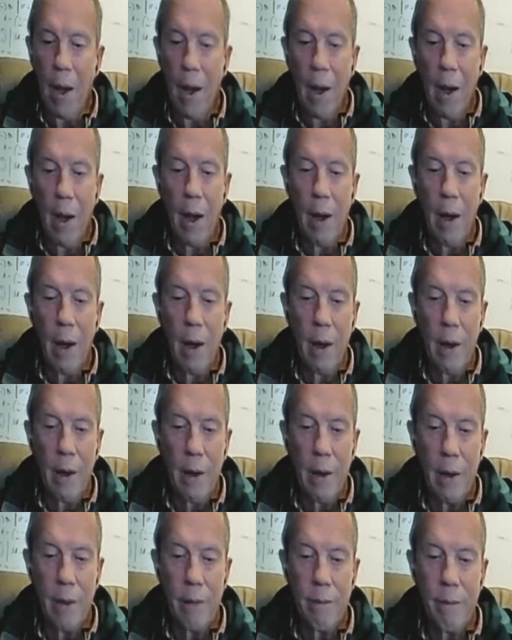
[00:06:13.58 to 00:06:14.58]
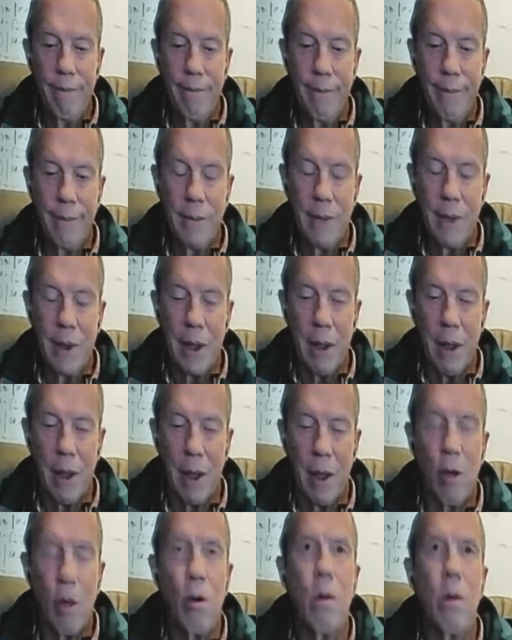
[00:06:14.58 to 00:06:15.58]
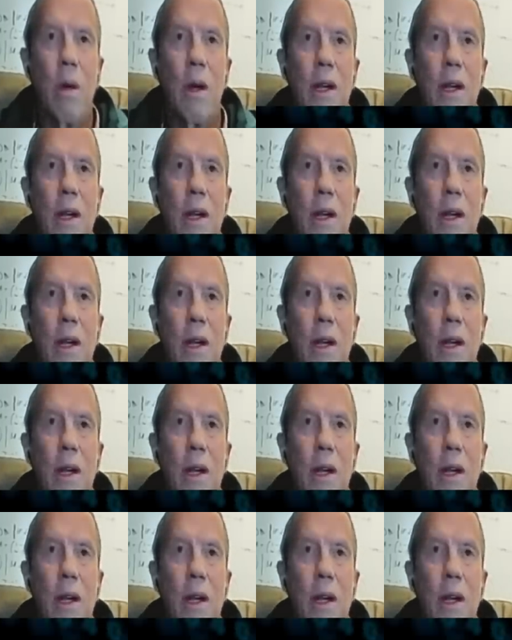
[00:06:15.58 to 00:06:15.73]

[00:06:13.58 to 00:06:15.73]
uh, I call I